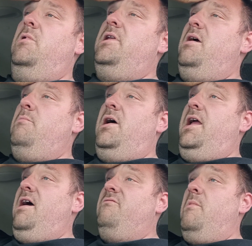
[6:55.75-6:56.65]
one that
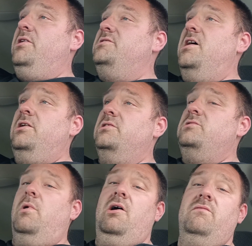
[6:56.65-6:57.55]
might have about 10 or
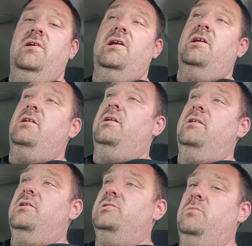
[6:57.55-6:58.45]
12 in it, and
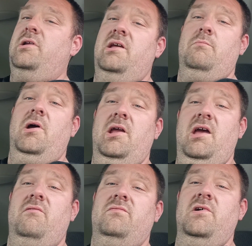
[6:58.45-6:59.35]
then there's one that might
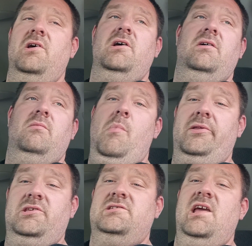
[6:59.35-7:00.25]
have
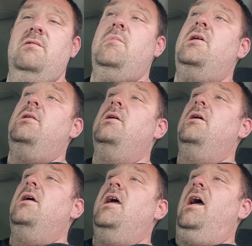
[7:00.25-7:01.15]
about the same in,
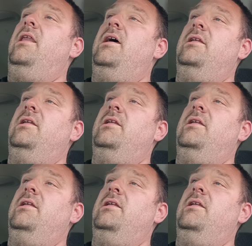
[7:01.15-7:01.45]
and